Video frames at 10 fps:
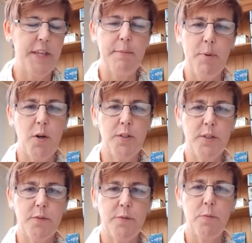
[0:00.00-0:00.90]
the
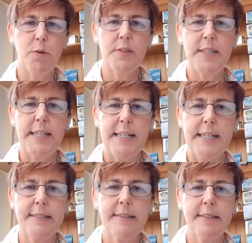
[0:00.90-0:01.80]
pond of water
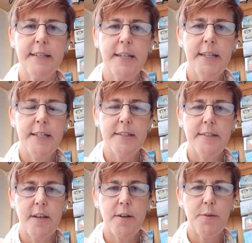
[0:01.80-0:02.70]
lilies.
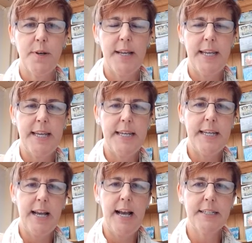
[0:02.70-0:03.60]
So
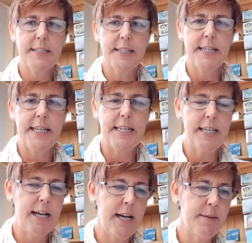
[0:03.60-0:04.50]
he
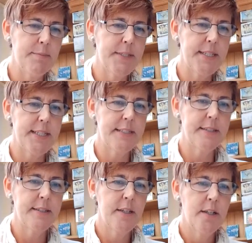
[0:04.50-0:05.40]
actually did
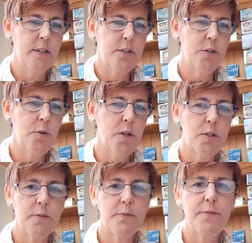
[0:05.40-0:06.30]

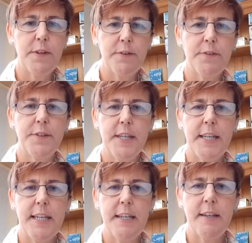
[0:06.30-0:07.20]

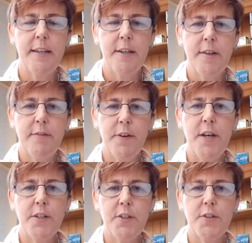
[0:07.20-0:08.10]
250
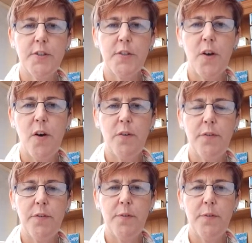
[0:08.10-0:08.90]
versions of